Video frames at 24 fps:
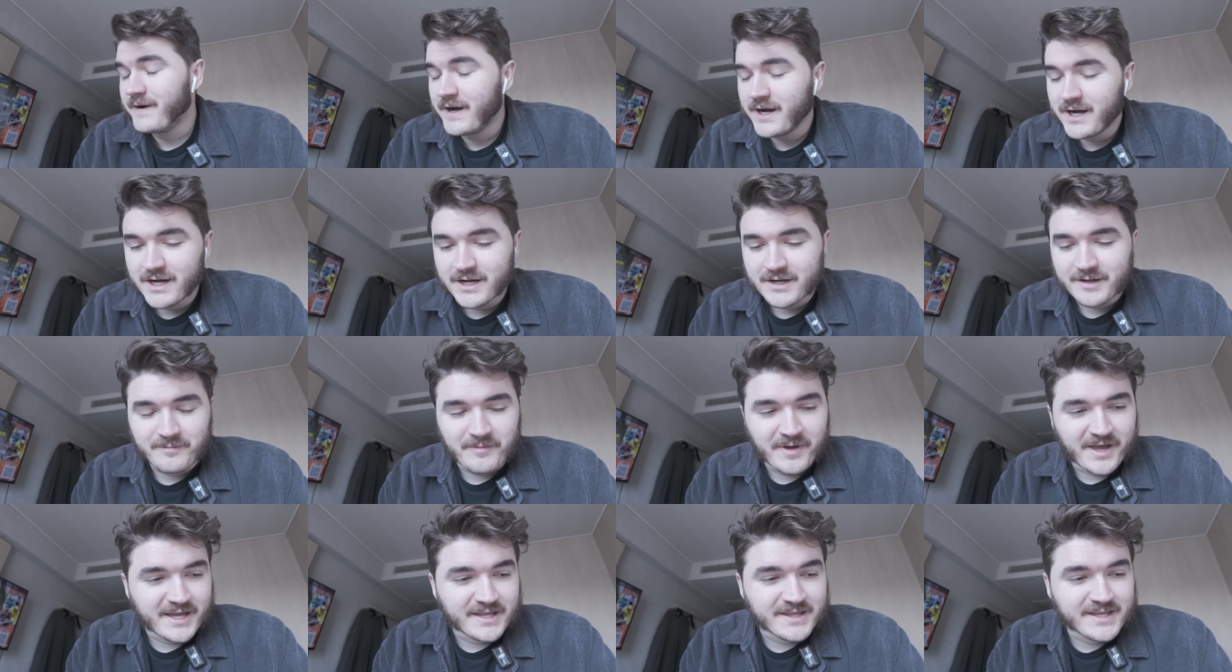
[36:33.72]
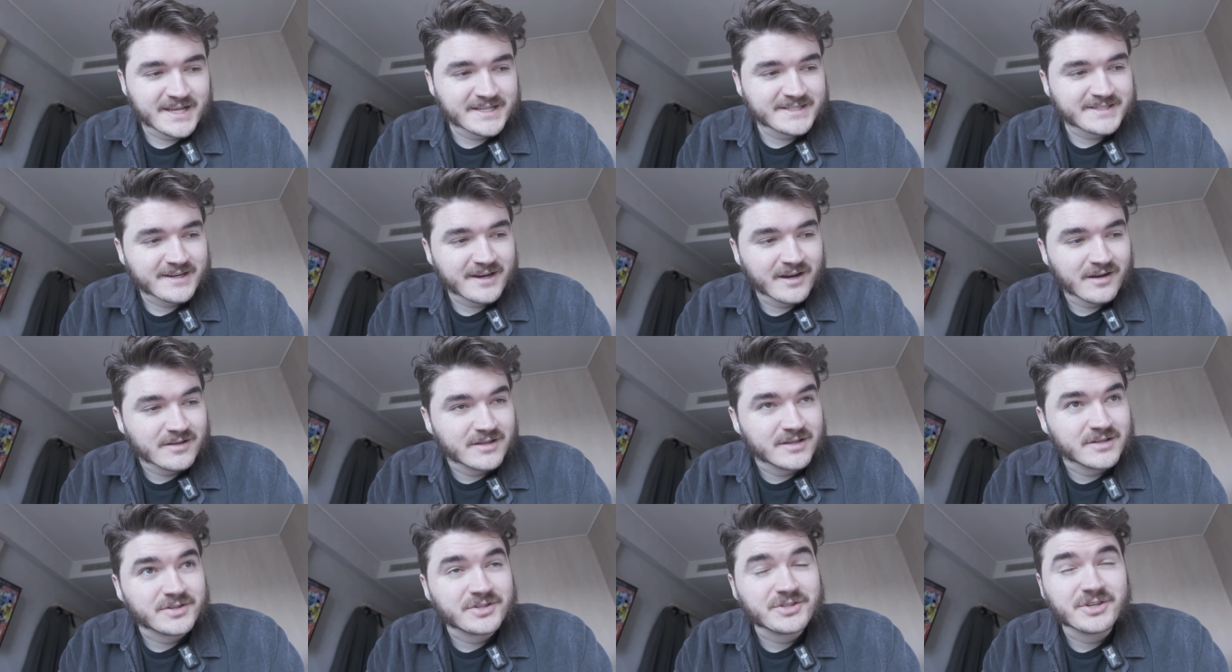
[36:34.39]
Fuck, man, that
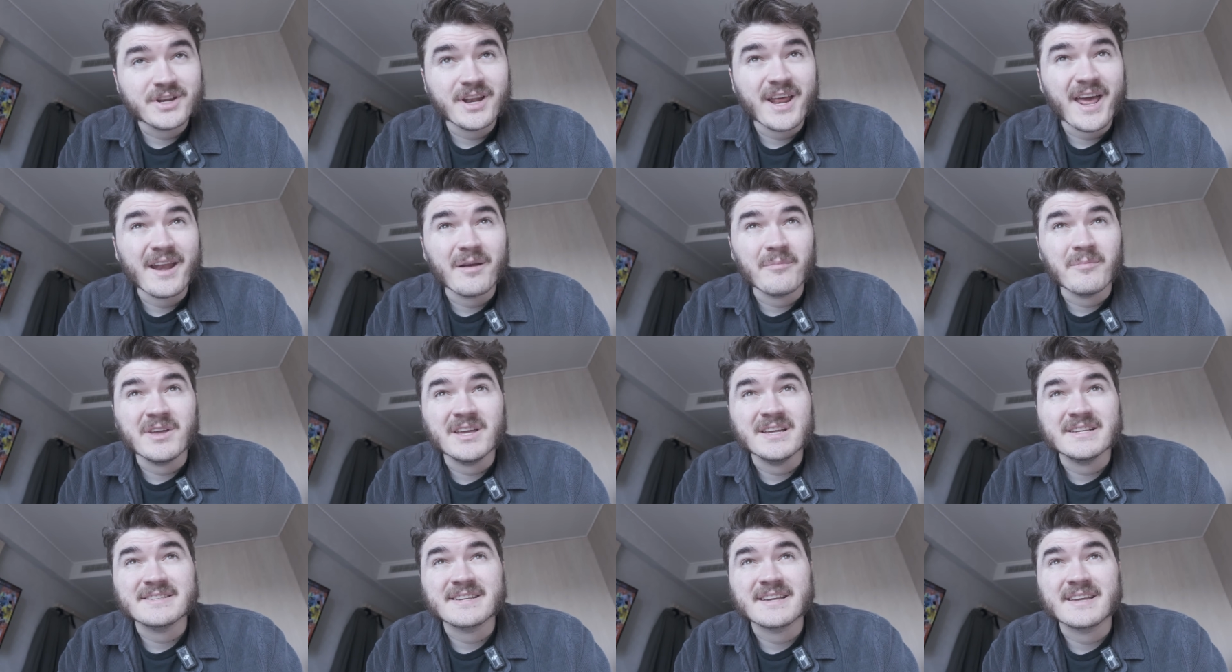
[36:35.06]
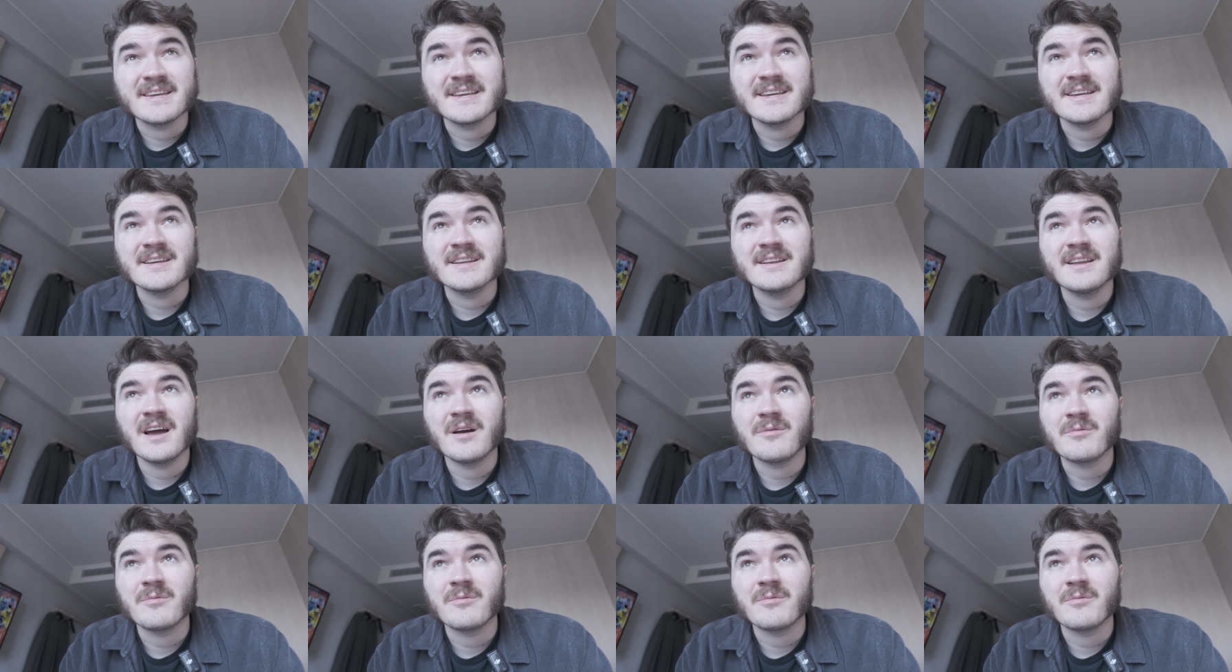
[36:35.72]
scared the shit out of me as a kid.